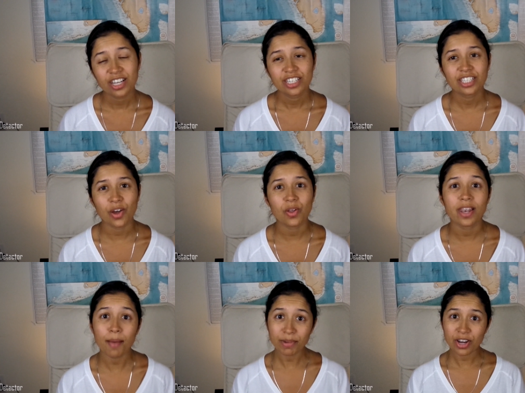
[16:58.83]
So
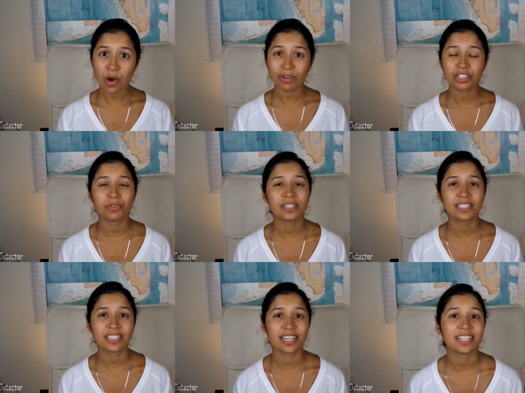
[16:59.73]
let me know what you want to
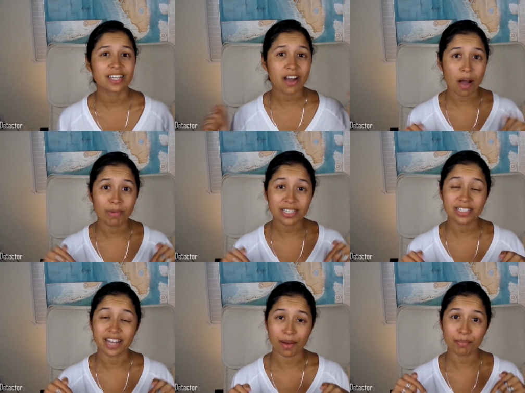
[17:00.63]
see in the comments
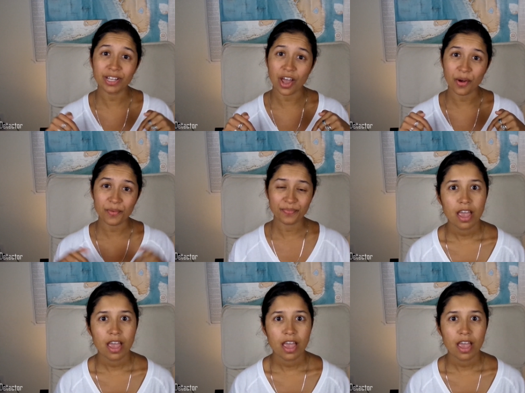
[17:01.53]
down below.